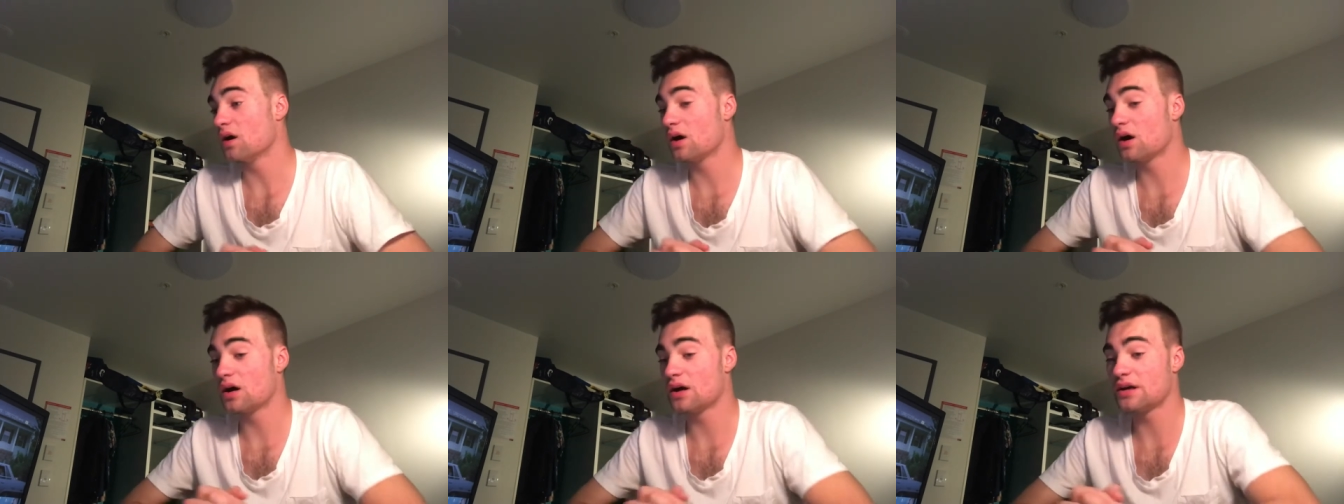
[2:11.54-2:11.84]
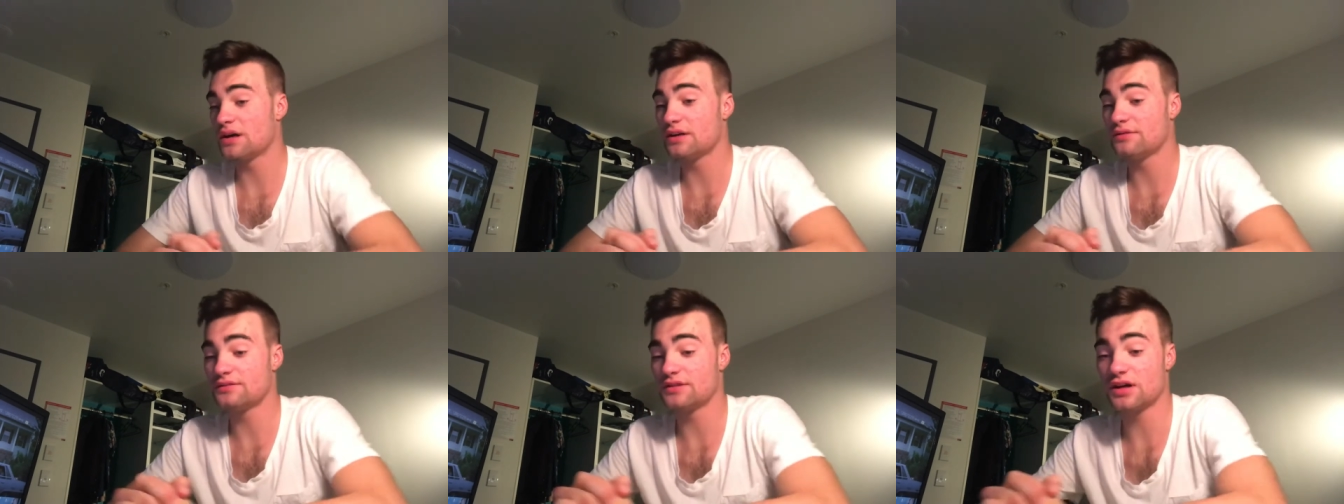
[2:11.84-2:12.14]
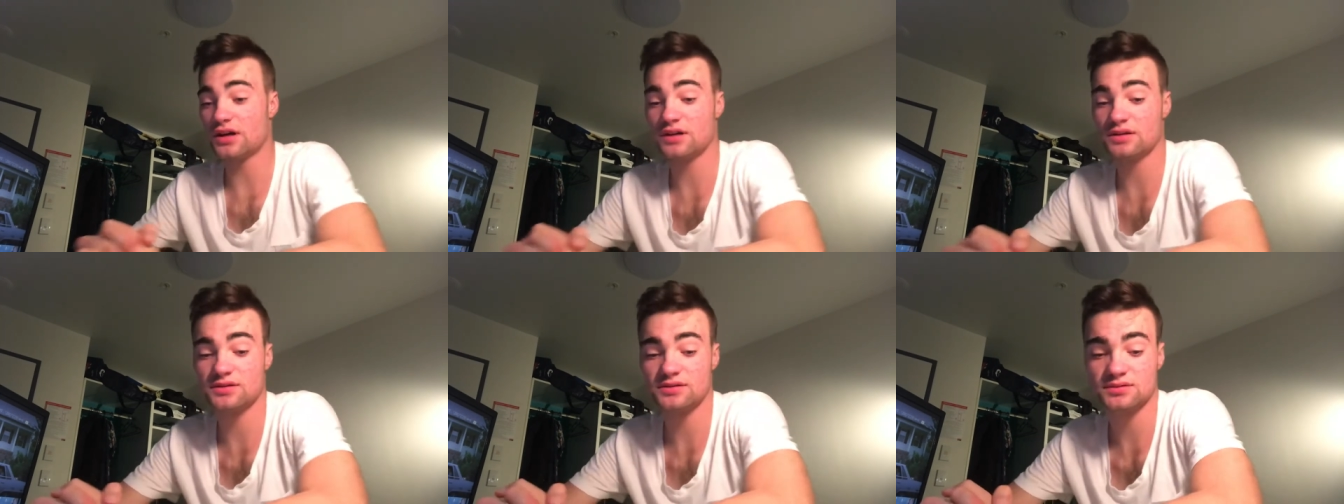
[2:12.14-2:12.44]
I've
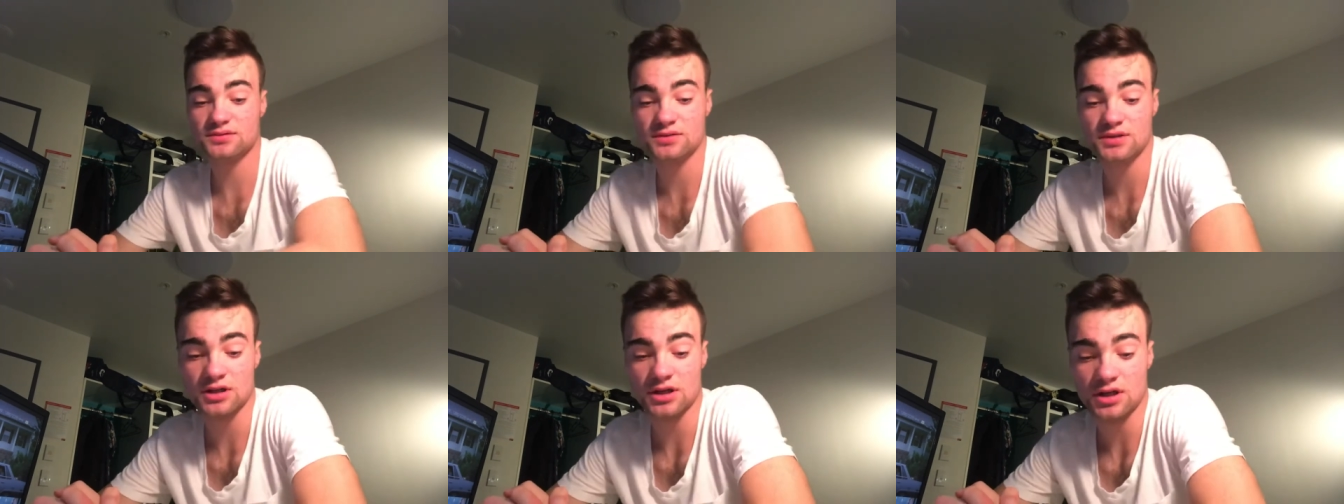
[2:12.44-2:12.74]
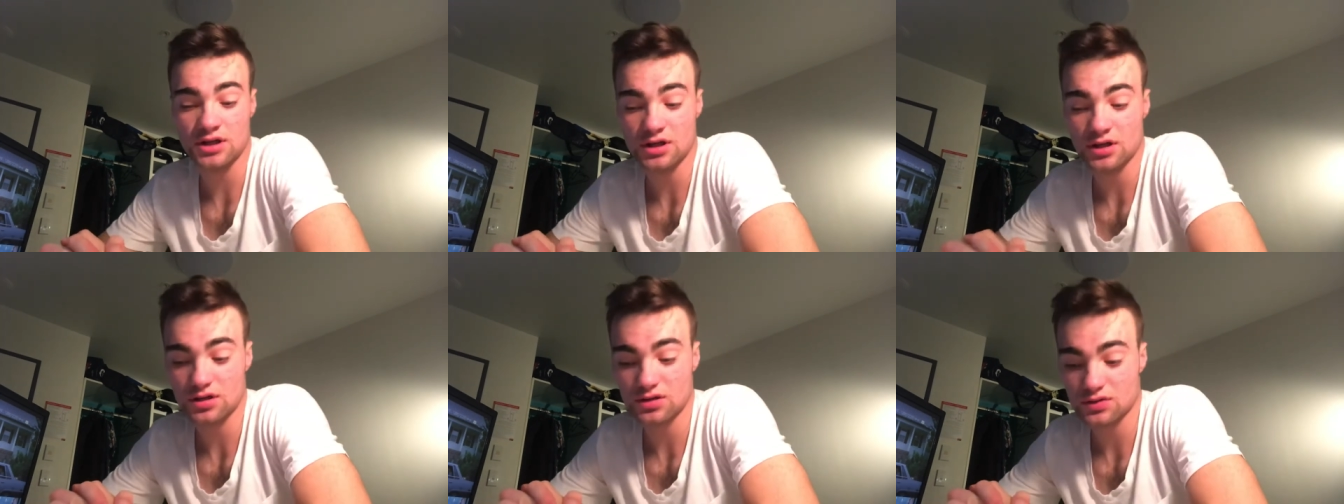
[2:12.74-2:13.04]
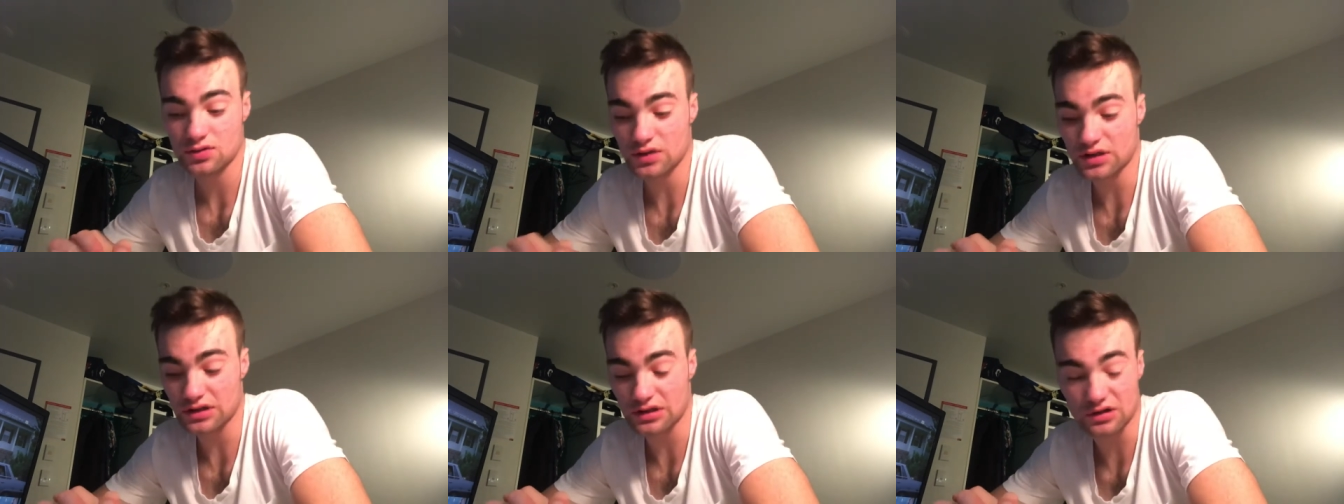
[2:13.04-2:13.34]
done
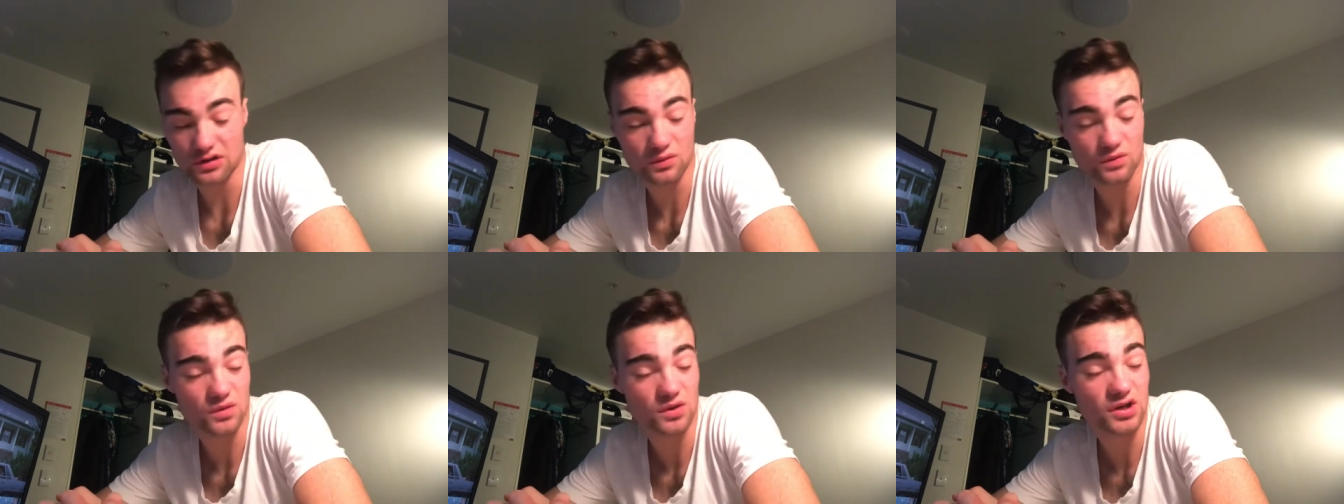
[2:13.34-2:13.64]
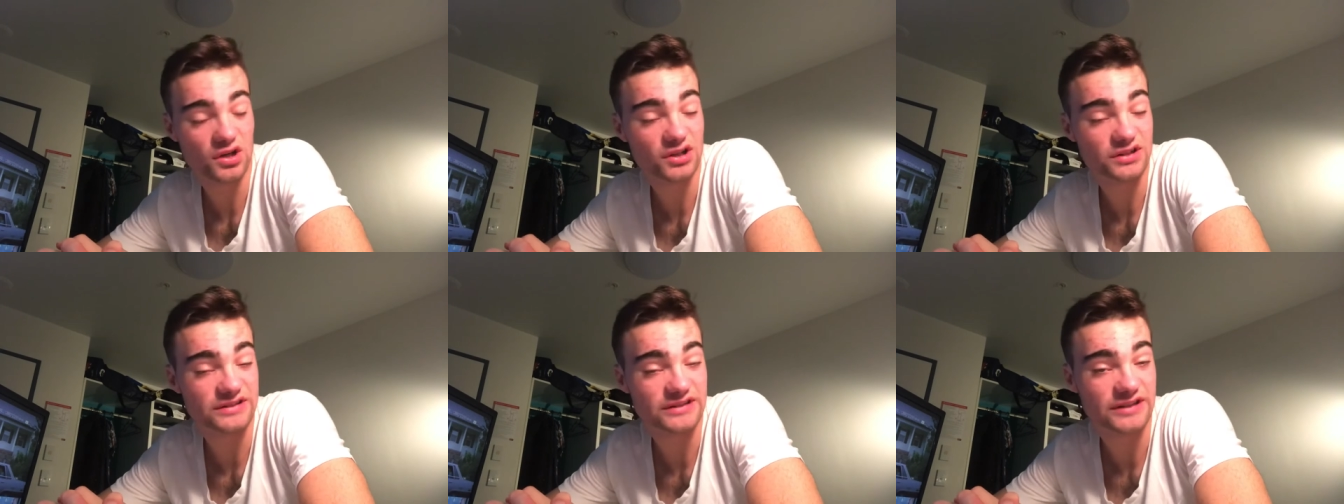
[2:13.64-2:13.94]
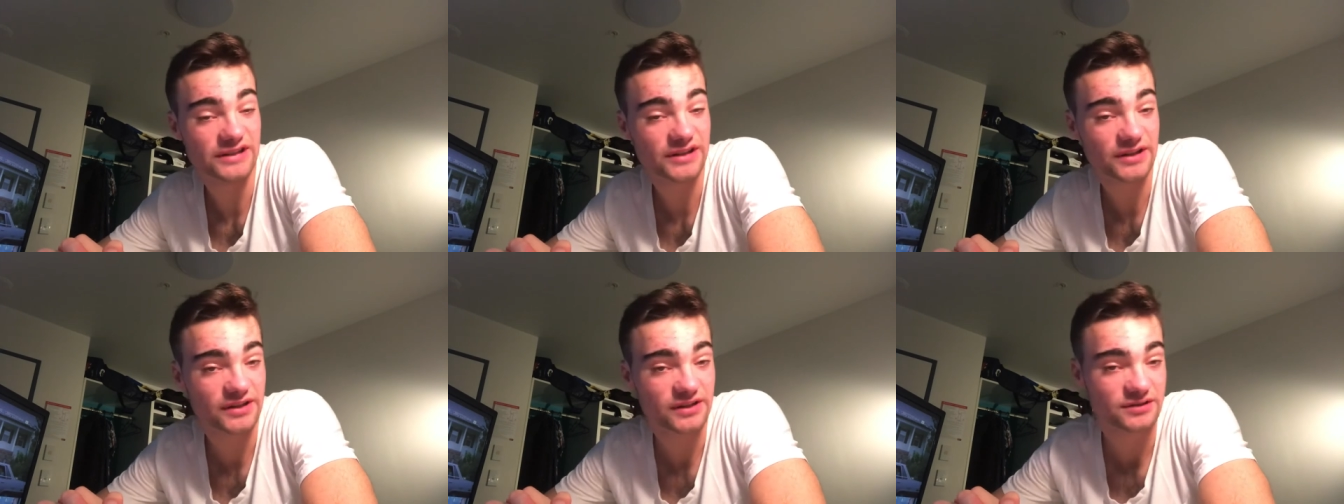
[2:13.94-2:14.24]
quite a lot of work
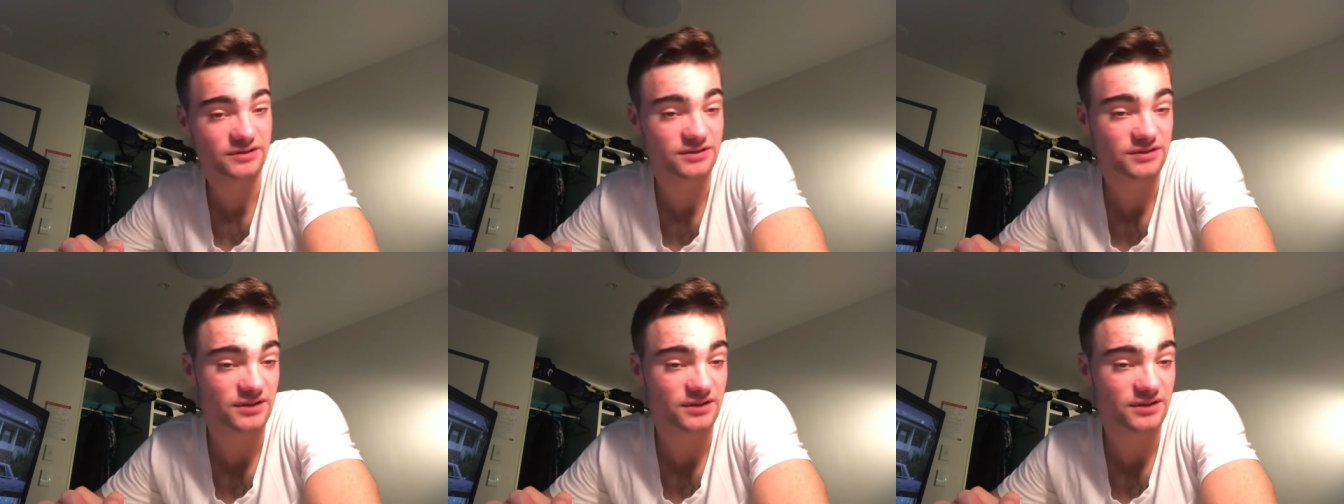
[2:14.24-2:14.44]
today